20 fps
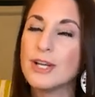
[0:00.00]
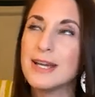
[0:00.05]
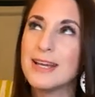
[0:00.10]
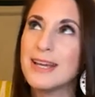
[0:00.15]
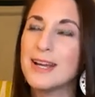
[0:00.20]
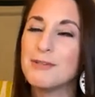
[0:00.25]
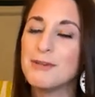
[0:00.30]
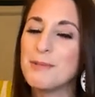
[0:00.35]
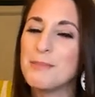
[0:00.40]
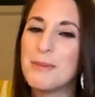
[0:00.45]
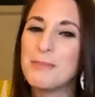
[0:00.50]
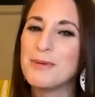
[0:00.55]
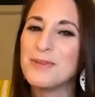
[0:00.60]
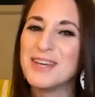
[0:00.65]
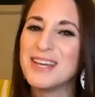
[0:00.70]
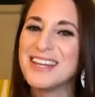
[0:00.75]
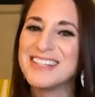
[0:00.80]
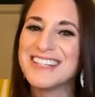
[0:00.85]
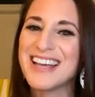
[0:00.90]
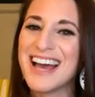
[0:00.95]
I can't remember
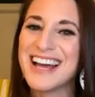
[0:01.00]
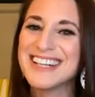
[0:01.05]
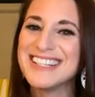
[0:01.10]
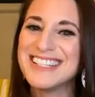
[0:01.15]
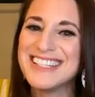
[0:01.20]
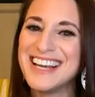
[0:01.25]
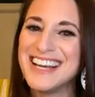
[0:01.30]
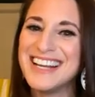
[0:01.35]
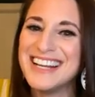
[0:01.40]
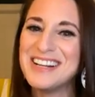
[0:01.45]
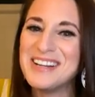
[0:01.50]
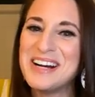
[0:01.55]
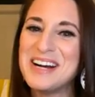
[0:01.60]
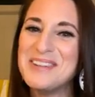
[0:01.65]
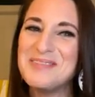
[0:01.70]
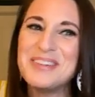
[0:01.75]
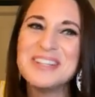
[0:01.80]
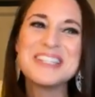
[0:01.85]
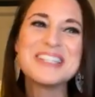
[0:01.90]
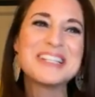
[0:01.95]
the exact date,
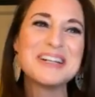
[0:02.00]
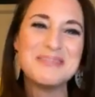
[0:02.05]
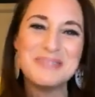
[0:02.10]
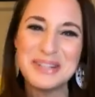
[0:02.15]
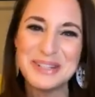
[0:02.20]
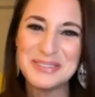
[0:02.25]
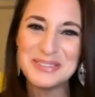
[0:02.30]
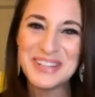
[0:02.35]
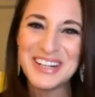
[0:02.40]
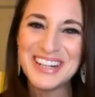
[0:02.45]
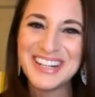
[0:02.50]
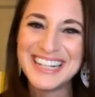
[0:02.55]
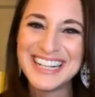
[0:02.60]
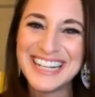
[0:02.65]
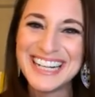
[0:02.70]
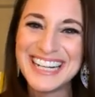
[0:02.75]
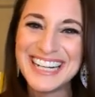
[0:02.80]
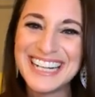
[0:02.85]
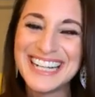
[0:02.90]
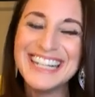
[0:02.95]
but someone will.
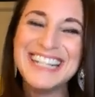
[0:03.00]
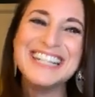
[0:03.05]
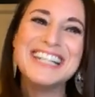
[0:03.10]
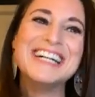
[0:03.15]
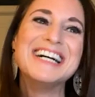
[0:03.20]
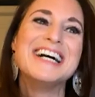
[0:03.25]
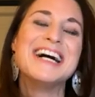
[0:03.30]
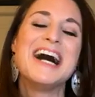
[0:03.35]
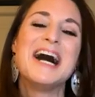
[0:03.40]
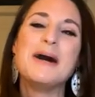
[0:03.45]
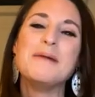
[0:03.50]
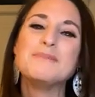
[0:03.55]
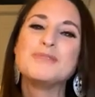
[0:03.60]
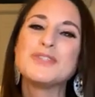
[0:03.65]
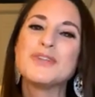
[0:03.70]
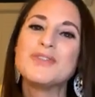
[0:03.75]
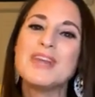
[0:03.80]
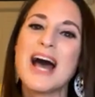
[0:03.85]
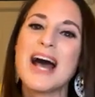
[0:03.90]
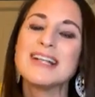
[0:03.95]

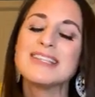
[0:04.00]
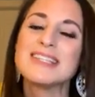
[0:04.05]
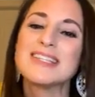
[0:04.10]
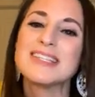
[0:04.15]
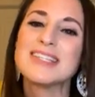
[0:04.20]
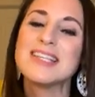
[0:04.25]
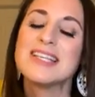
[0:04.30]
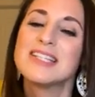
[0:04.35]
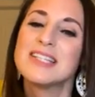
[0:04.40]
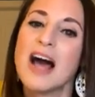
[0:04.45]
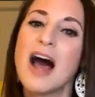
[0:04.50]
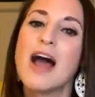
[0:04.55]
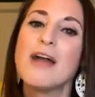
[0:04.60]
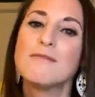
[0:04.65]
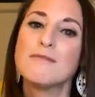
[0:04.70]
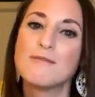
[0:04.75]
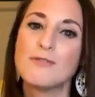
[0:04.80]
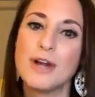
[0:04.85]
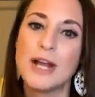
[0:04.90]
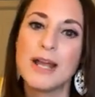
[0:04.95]
So that's the time
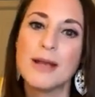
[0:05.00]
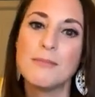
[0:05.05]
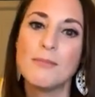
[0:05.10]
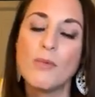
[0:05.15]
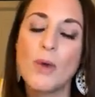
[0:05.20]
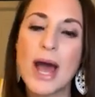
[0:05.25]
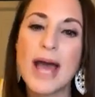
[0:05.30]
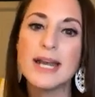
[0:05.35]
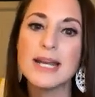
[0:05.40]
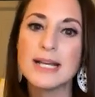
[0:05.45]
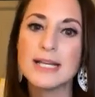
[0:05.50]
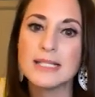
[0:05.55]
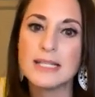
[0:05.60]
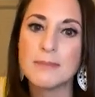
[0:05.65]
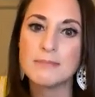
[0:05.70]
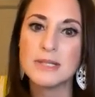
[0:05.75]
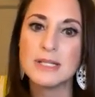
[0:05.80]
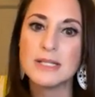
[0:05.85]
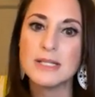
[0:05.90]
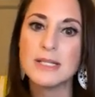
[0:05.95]
frame when
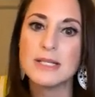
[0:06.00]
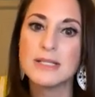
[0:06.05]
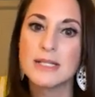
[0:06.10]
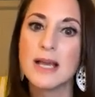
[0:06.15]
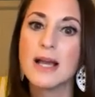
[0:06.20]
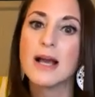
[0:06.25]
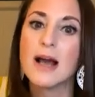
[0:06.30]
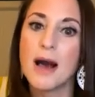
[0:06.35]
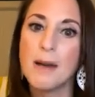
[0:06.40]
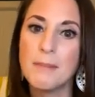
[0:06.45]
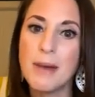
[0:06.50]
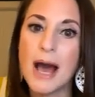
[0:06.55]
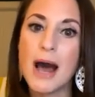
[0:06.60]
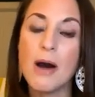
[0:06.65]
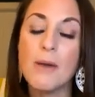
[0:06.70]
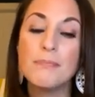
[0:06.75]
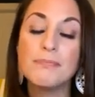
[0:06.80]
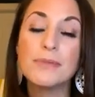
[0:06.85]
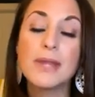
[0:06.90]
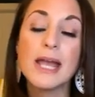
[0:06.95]
acceptances can come
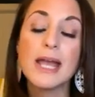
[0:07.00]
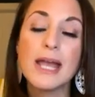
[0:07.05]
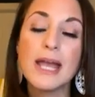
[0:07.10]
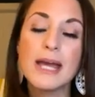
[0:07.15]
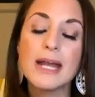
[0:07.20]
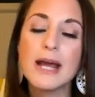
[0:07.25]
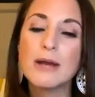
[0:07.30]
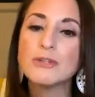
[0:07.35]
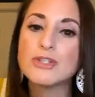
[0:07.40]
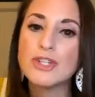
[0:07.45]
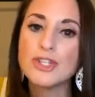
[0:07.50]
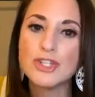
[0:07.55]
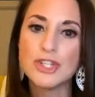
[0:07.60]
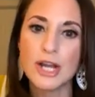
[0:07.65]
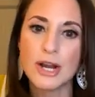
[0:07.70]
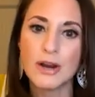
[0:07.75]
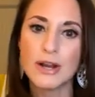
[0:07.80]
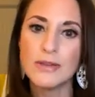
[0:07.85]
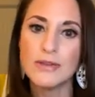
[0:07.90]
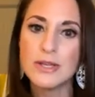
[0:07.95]
out. And I was just
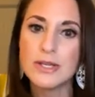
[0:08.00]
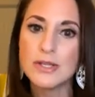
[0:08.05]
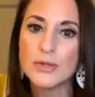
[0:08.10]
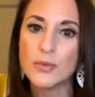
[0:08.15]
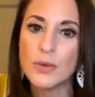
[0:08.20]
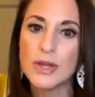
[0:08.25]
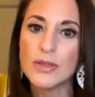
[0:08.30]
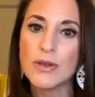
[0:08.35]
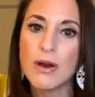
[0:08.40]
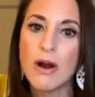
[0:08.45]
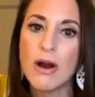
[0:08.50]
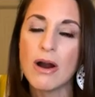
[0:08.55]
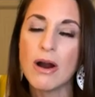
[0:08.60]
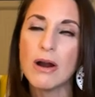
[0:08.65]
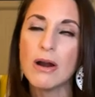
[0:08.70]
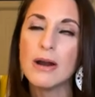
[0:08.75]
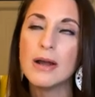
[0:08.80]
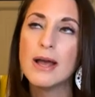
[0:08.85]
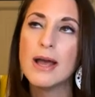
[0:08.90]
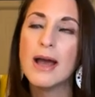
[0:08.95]
sharing this with
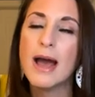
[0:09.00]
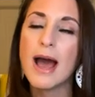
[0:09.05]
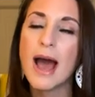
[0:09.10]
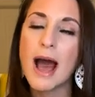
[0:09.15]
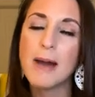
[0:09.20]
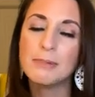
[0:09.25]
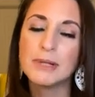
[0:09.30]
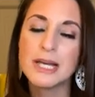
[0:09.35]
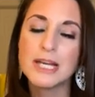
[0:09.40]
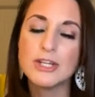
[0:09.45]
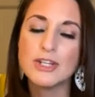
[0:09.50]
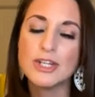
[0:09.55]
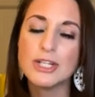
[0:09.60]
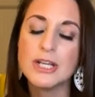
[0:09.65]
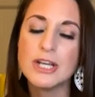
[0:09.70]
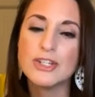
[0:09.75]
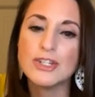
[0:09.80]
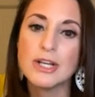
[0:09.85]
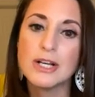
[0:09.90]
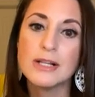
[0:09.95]
our Application
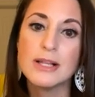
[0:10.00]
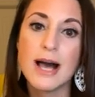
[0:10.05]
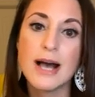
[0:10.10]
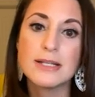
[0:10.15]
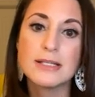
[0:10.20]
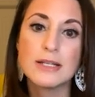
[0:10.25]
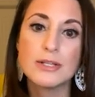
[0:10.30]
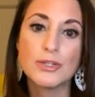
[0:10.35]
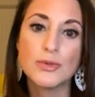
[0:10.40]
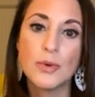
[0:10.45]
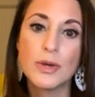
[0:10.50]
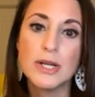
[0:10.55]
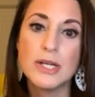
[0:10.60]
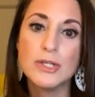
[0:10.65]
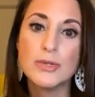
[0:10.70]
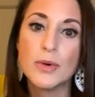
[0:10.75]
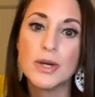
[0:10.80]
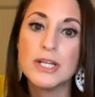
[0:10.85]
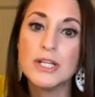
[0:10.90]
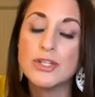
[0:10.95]
Nation Class of
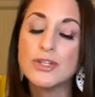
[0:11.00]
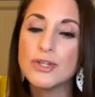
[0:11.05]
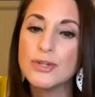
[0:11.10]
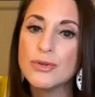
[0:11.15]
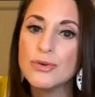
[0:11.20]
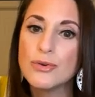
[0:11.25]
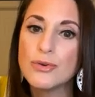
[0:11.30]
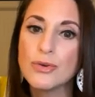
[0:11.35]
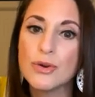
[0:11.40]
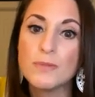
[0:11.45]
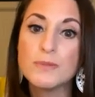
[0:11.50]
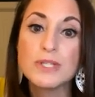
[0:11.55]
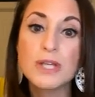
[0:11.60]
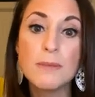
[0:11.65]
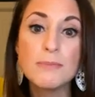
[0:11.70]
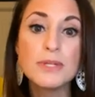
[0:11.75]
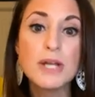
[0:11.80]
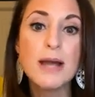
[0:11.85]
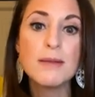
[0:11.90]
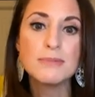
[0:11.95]
2022 group.
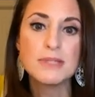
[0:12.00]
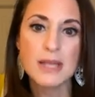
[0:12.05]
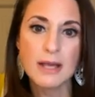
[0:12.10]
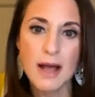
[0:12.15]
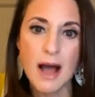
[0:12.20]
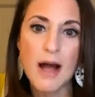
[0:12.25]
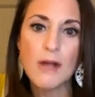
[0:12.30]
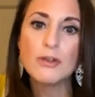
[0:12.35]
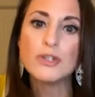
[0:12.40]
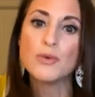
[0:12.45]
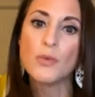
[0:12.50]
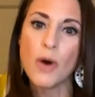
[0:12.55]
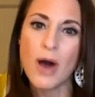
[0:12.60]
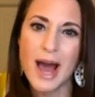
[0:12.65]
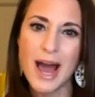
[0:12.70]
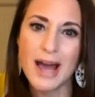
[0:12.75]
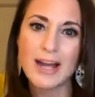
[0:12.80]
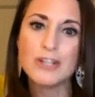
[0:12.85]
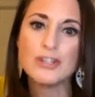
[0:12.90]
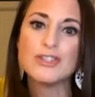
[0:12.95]
Sometimes the college will
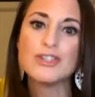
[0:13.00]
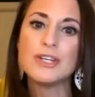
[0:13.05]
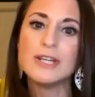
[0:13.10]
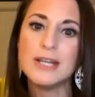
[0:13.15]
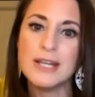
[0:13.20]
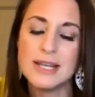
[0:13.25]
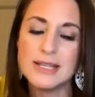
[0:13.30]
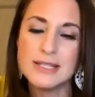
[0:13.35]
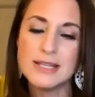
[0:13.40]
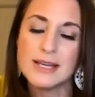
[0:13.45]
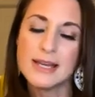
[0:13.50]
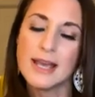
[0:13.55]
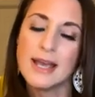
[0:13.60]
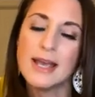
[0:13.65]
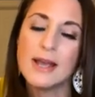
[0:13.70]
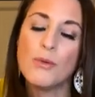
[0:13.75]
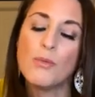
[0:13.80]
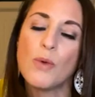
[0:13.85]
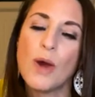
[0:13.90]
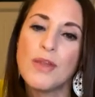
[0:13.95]
actually
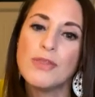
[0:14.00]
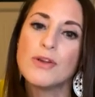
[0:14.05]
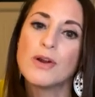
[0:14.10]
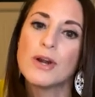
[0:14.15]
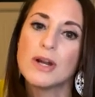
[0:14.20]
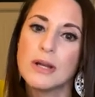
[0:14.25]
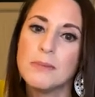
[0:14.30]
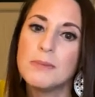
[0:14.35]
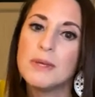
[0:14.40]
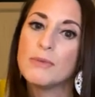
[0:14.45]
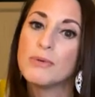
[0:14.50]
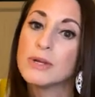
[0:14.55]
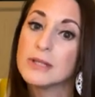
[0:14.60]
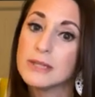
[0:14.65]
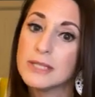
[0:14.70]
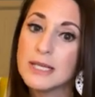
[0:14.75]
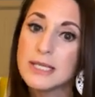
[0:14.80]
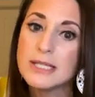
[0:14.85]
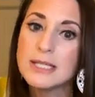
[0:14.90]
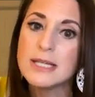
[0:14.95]
indicate when they're going to be
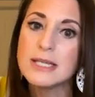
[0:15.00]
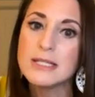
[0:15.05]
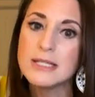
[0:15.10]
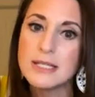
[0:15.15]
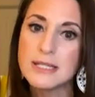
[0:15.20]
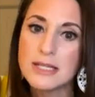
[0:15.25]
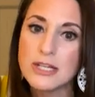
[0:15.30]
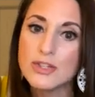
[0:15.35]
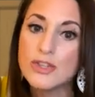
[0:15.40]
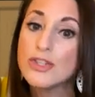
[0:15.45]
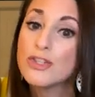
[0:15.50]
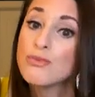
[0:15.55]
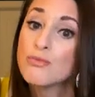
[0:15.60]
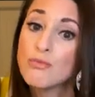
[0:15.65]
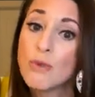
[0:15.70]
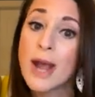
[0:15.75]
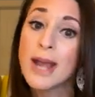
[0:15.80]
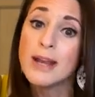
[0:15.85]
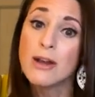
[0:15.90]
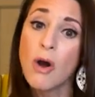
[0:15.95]
releasing decisions
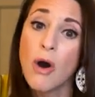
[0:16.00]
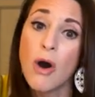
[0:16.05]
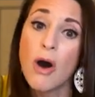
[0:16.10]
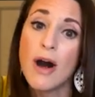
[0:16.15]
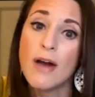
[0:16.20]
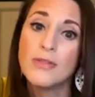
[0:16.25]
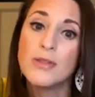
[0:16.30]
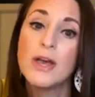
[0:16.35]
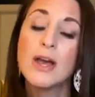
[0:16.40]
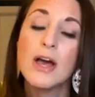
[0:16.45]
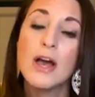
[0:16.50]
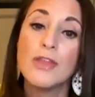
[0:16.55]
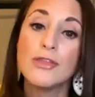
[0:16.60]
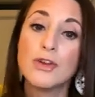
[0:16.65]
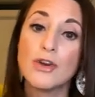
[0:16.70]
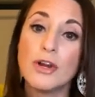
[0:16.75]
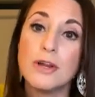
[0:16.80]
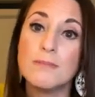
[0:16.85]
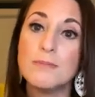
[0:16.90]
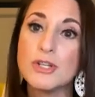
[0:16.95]
right on
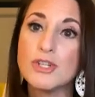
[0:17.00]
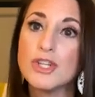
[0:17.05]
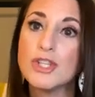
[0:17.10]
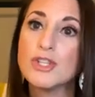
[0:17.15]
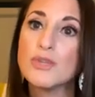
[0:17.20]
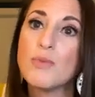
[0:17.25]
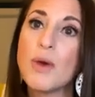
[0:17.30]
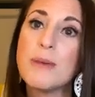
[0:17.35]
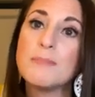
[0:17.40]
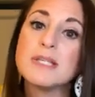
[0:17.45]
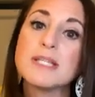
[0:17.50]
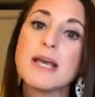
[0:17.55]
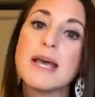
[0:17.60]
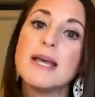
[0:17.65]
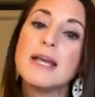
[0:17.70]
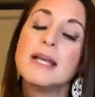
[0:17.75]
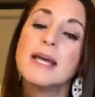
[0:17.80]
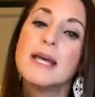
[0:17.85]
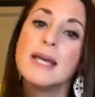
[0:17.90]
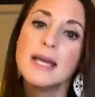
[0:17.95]
their admissions
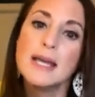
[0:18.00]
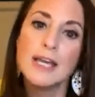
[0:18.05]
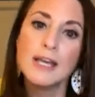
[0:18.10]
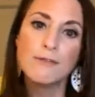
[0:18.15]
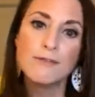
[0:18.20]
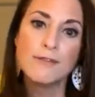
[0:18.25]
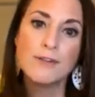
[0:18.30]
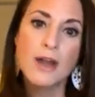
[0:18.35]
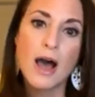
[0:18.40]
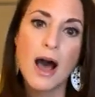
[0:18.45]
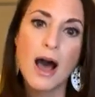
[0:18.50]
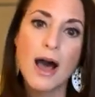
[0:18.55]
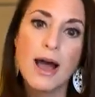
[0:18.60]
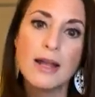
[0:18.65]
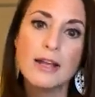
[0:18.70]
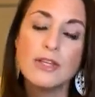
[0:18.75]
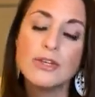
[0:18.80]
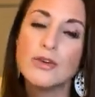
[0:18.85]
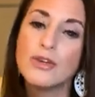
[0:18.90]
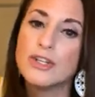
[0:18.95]
website. If
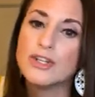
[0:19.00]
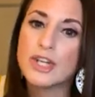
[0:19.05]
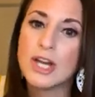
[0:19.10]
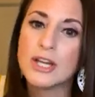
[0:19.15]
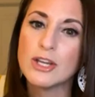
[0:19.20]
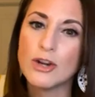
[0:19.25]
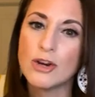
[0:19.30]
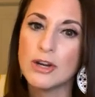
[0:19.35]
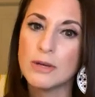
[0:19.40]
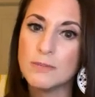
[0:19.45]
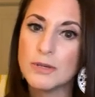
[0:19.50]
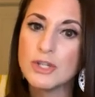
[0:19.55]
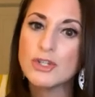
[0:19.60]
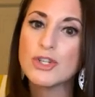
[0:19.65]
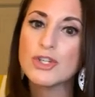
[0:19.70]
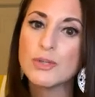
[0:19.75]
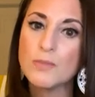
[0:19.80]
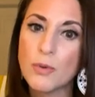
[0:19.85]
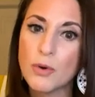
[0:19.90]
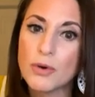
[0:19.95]
not, you can check your
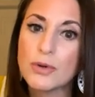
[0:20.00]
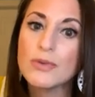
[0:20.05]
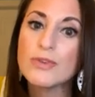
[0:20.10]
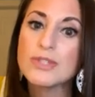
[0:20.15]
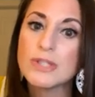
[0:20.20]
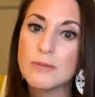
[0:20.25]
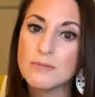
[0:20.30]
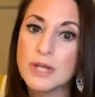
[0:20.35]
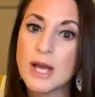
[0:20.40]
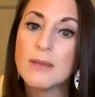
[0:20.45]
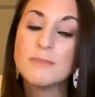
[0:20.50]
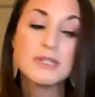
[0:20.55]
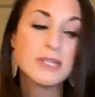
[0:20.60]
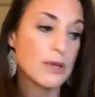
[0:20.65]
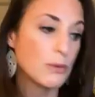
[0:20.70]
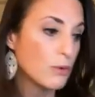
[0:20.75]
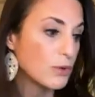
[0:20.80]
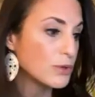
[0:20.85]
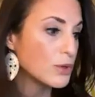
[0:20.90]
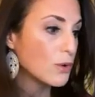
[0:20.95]
admissions portal. Sometimes they
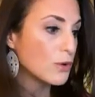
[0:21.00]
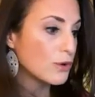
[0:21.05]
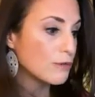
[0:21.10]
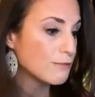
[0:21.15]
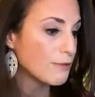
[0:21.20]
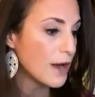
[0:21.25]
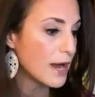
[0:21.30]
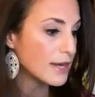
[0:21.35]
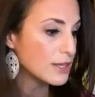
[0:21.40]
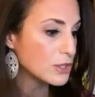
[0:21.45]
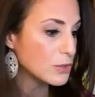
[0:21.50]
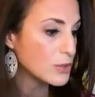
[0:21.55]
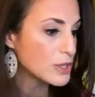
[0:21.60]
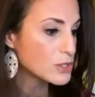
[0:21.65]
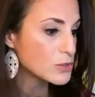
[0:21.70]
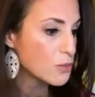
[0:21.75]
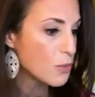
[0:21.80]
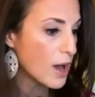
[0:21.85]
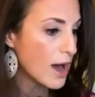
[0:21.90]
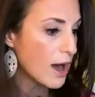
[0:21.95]
will notify you
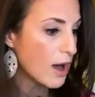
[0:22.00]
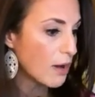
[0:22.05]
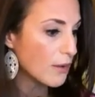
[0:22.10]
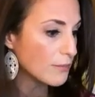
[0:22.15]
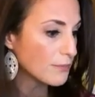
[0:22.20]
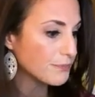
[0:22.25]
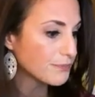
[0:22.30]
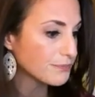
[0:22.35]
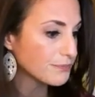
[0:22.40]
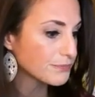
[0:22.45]
as well.